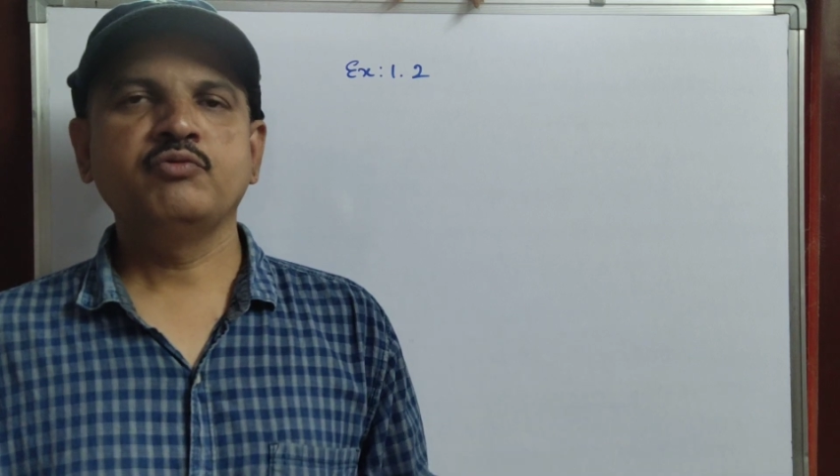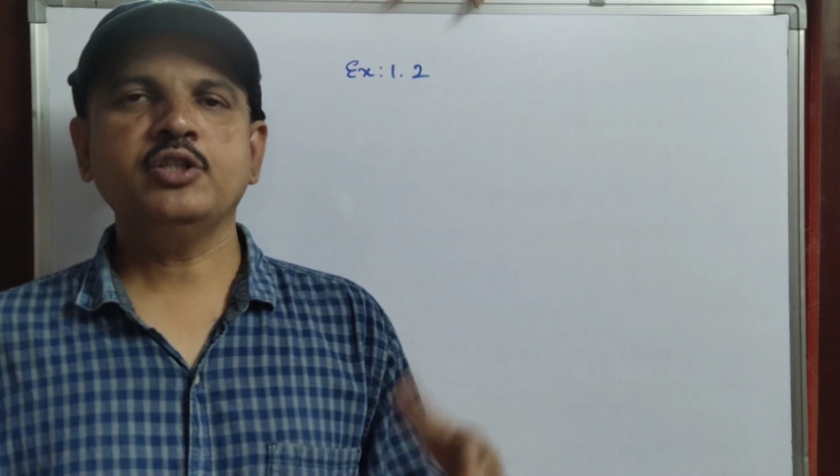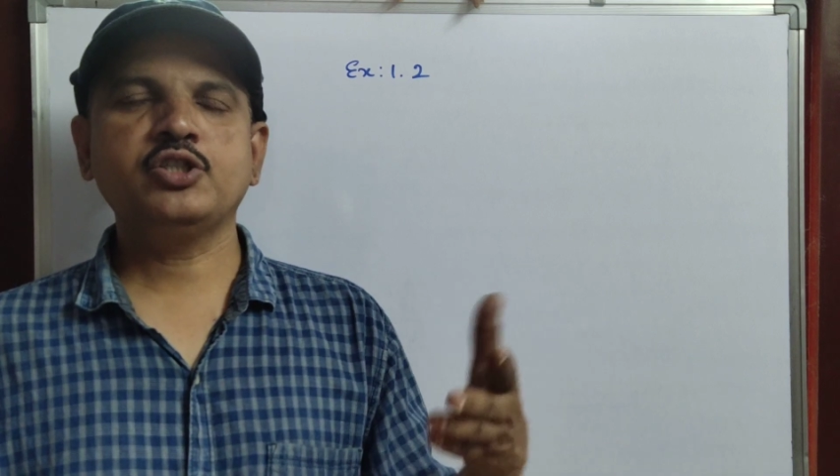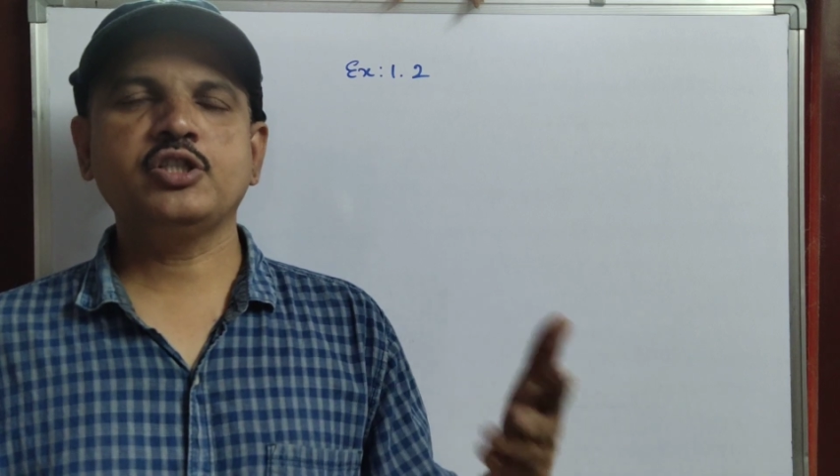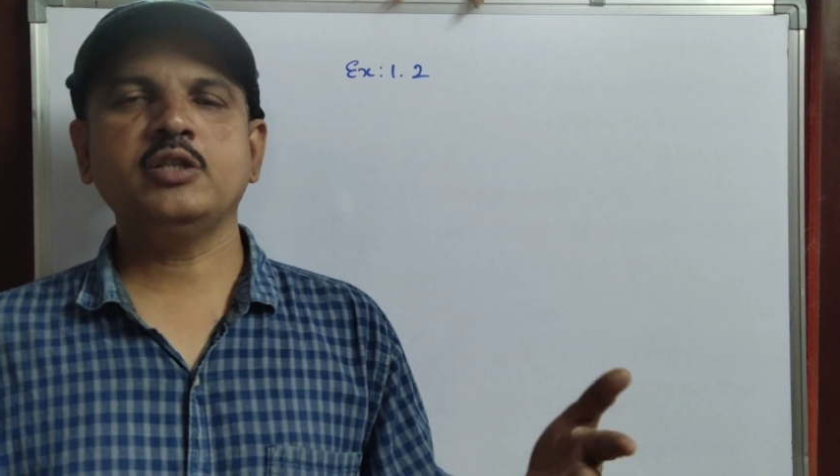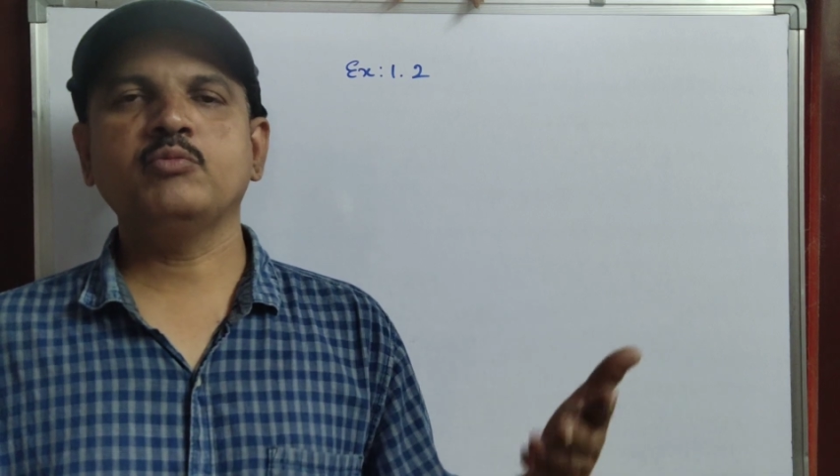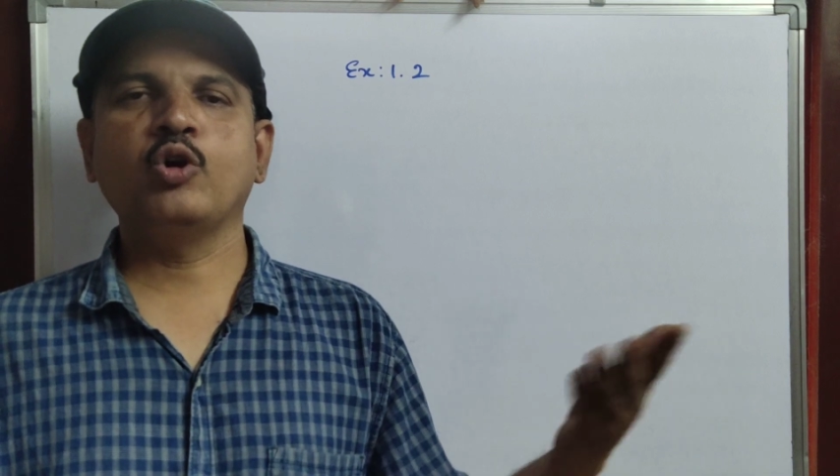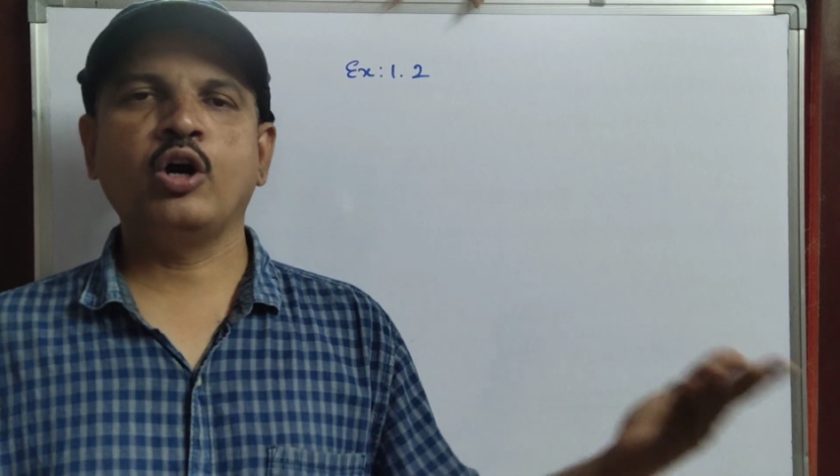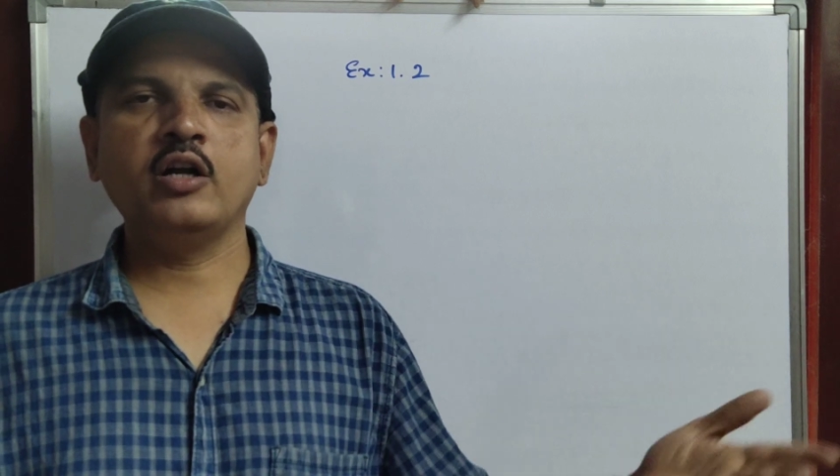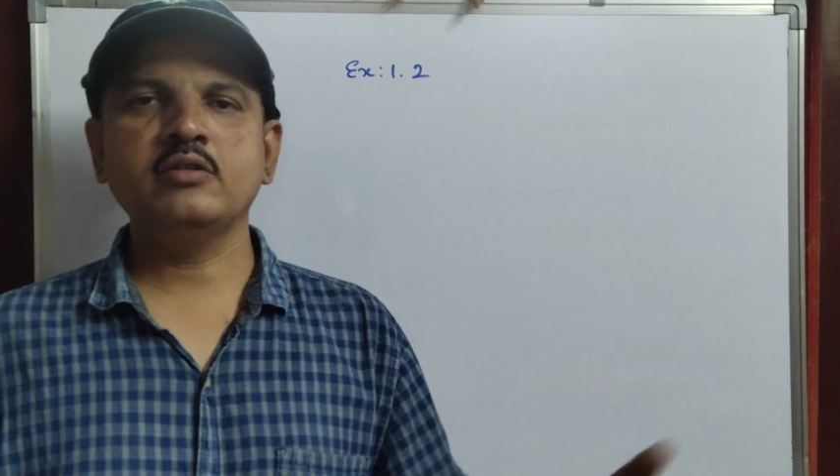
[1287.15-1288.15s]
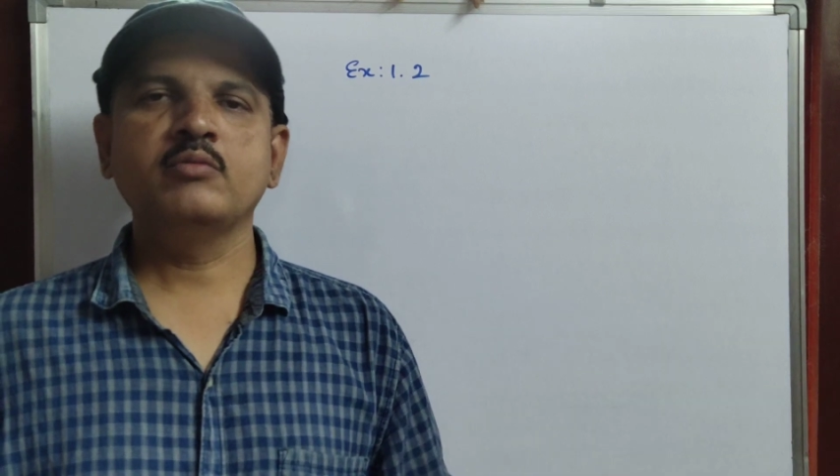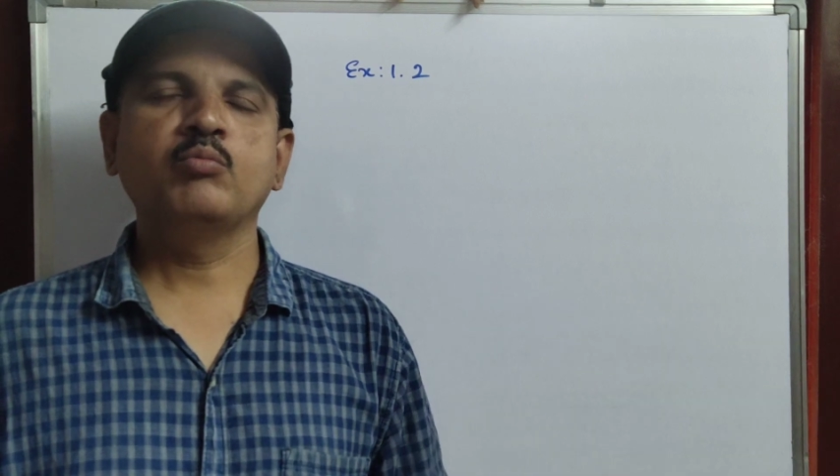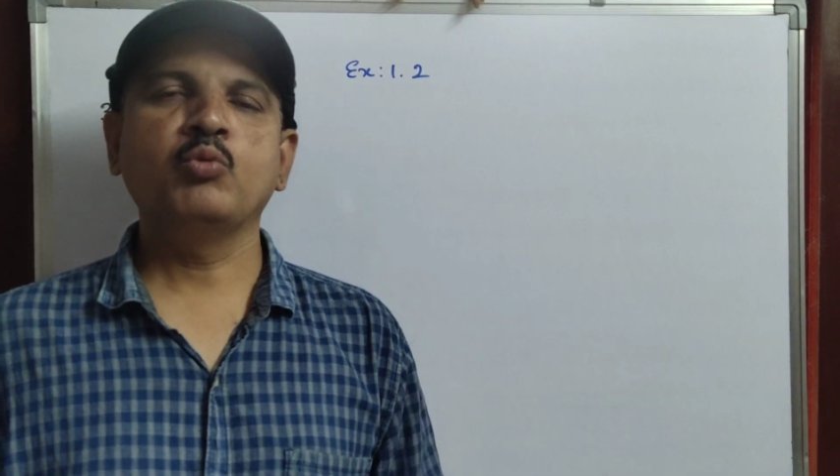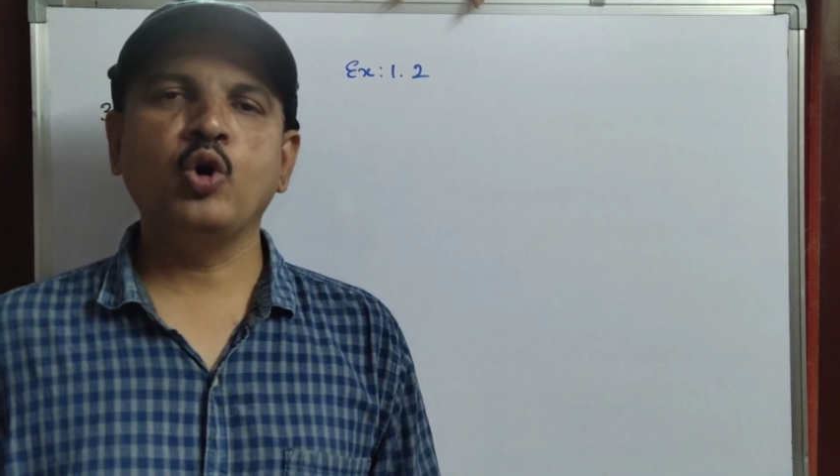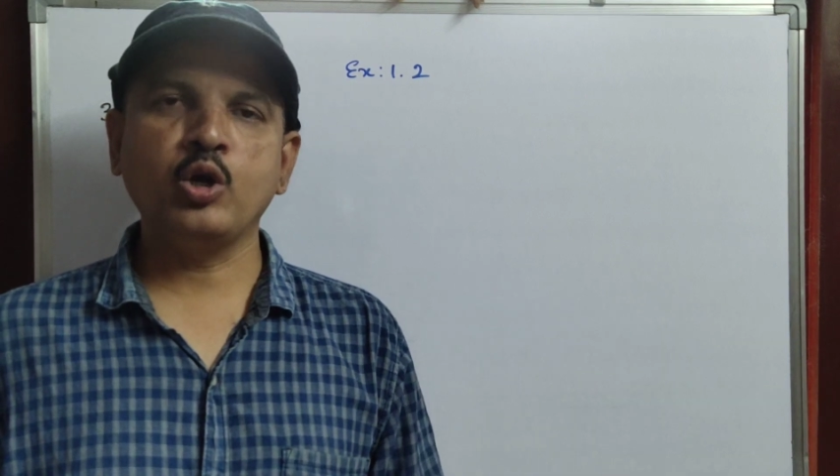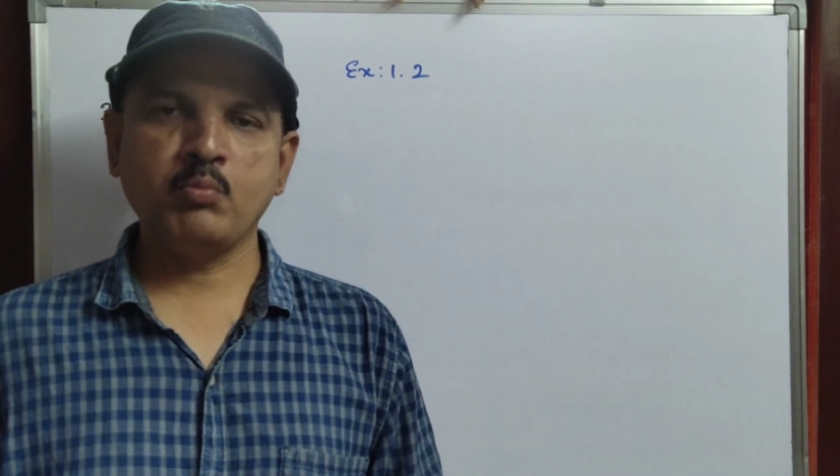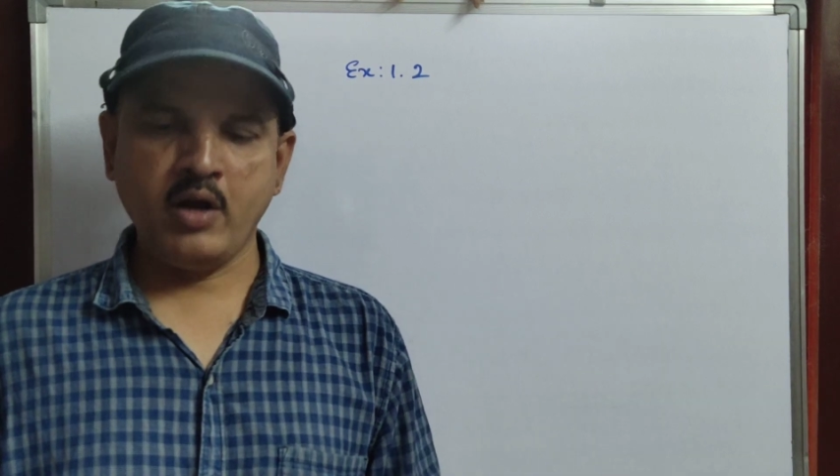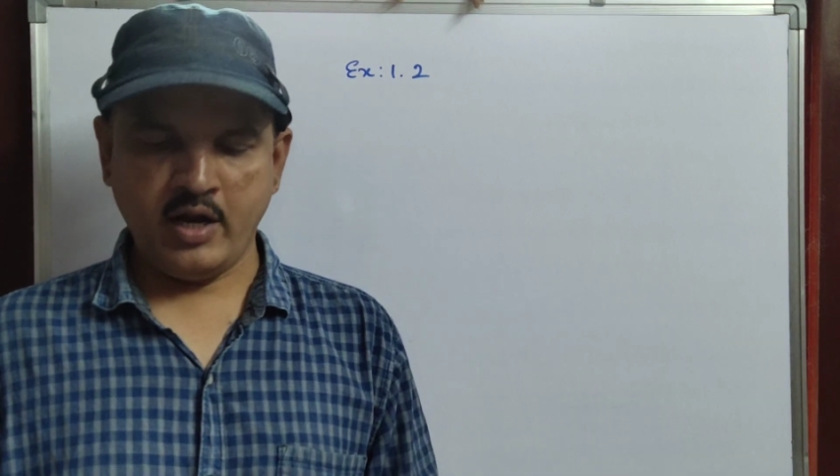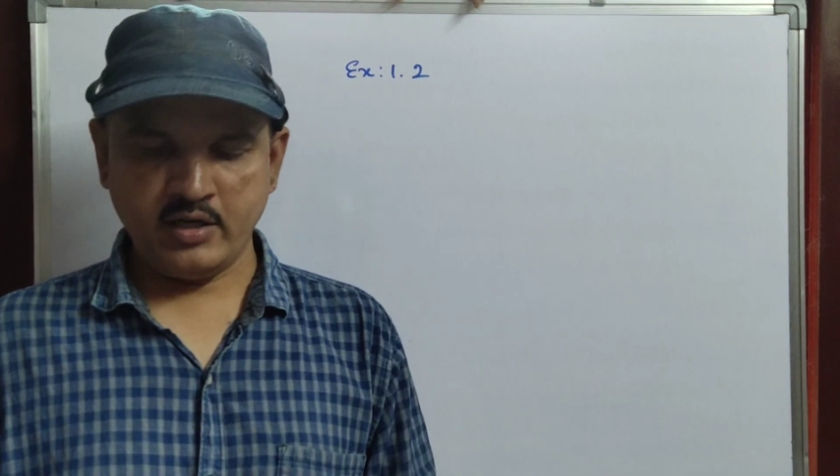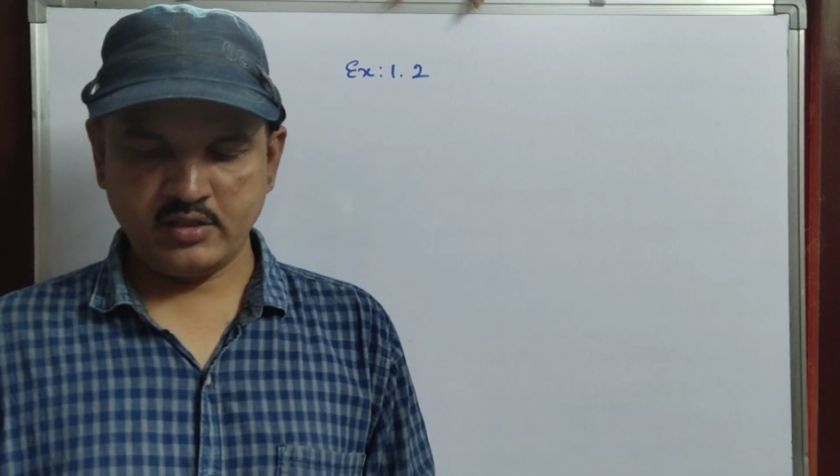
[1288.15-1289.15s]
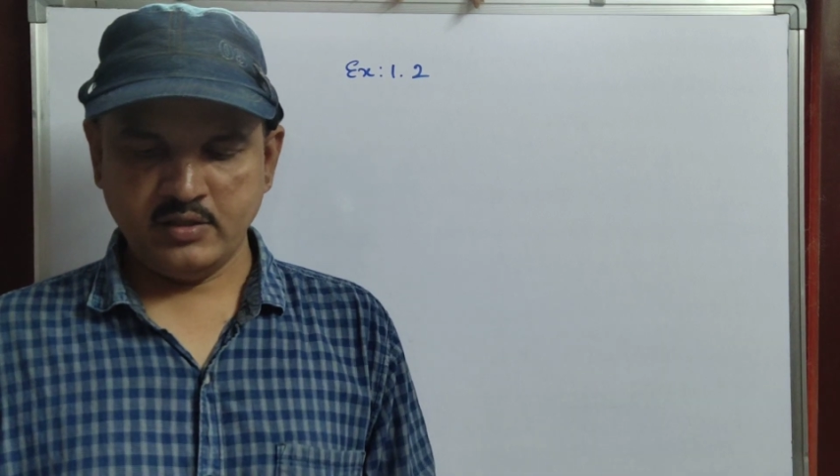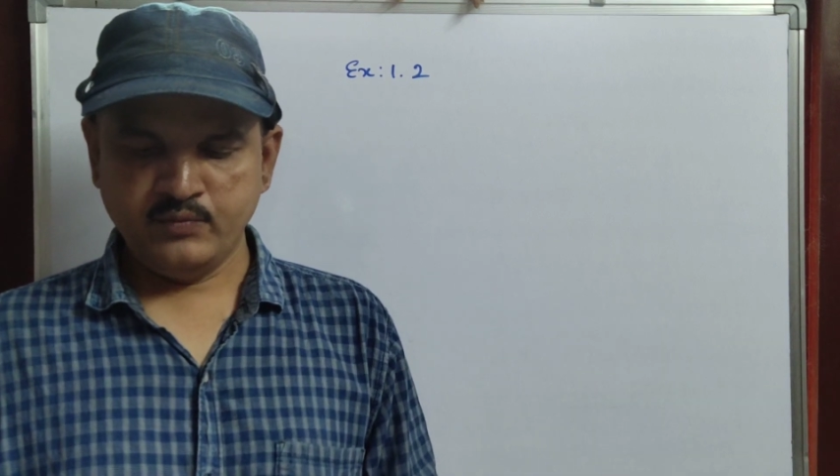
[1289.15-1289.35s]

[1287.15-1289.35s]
which team got more marks.